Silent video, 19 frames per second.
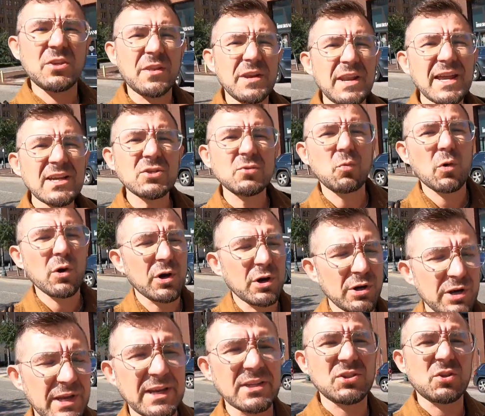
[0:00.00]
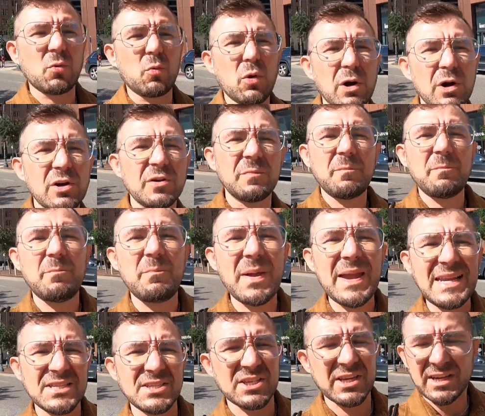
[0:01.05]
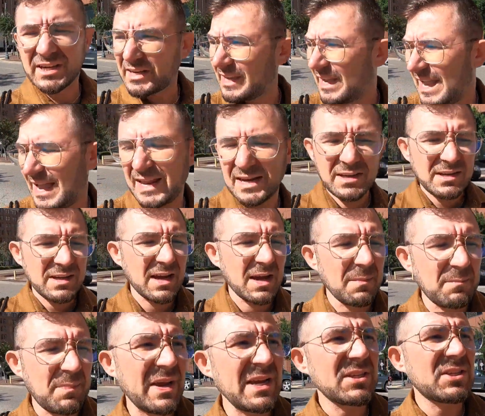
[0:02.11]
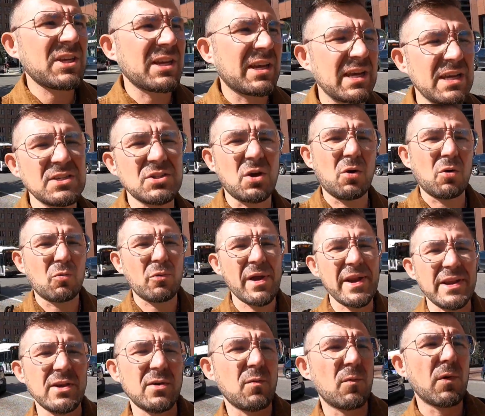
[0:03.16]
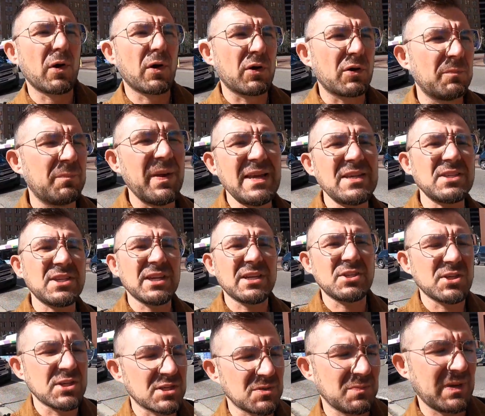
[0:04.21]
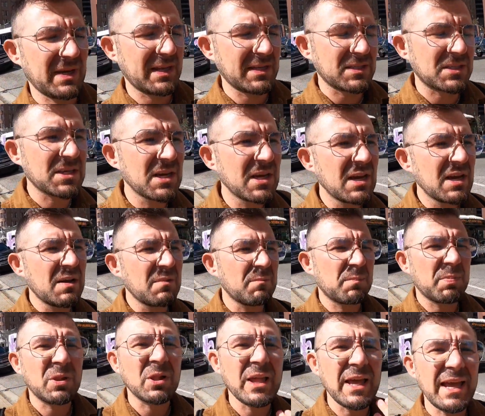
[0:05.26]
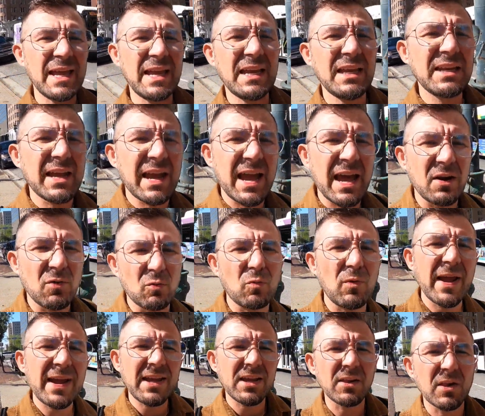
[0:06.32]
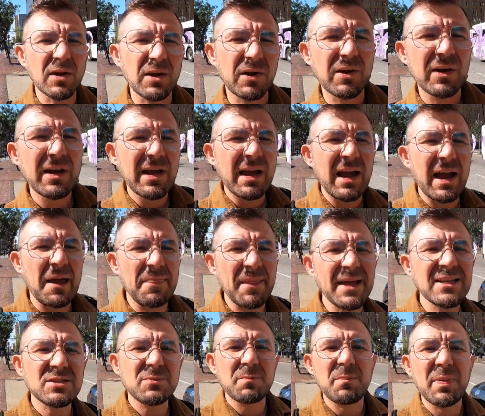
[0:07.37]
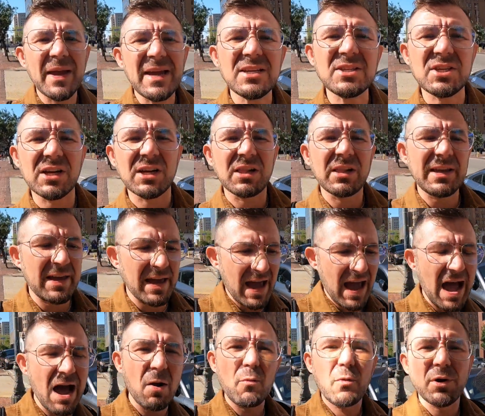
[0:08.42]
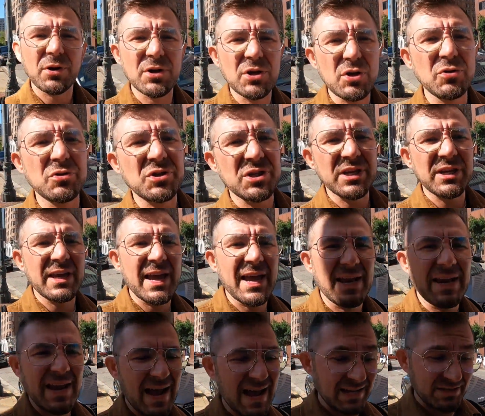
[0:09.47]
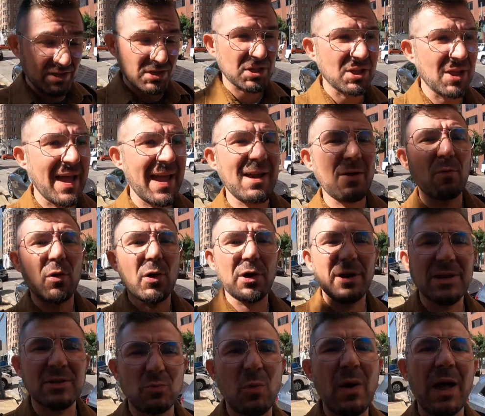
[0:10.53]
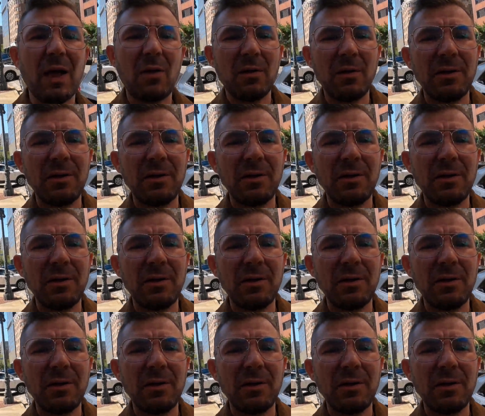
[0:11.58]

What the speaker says: So the next word is the word basic, and basic is already a word. Basic just means plain and regular, and that's basically how we're using it as a slang word as well.